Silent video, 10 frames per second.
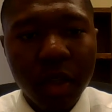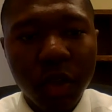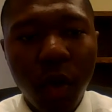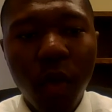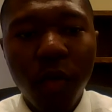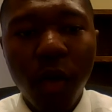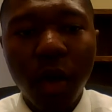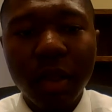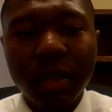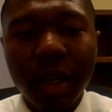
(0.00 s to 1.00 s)
So
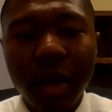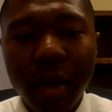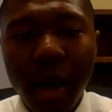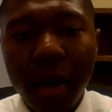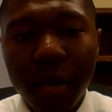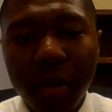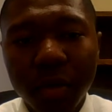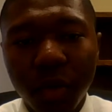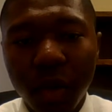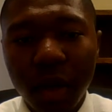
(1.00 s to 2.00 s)
overall, the secondary
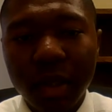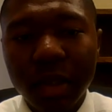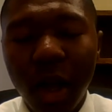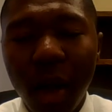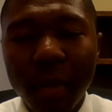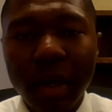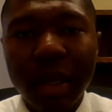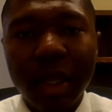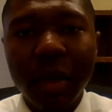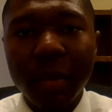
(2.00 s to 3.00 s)
outcomes were less common
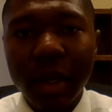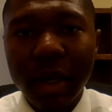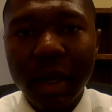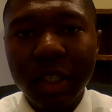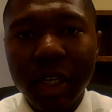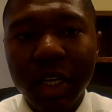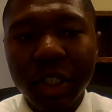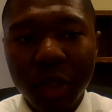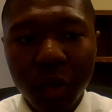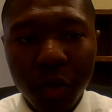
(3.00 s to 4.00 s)
in the immediate
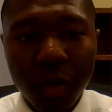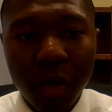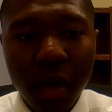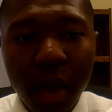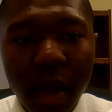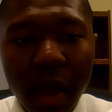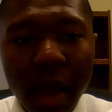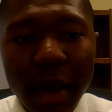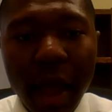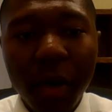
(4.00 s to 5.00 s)
initiation group,
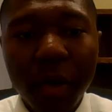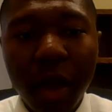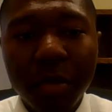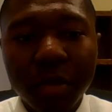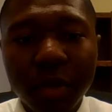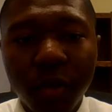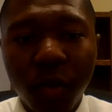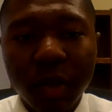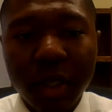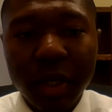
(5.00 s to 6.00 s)
and outcomes
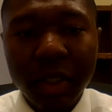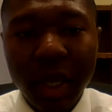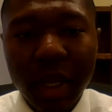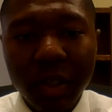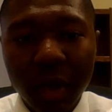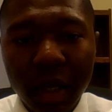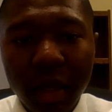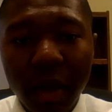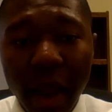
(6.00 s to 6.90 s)
for serious AIDS-related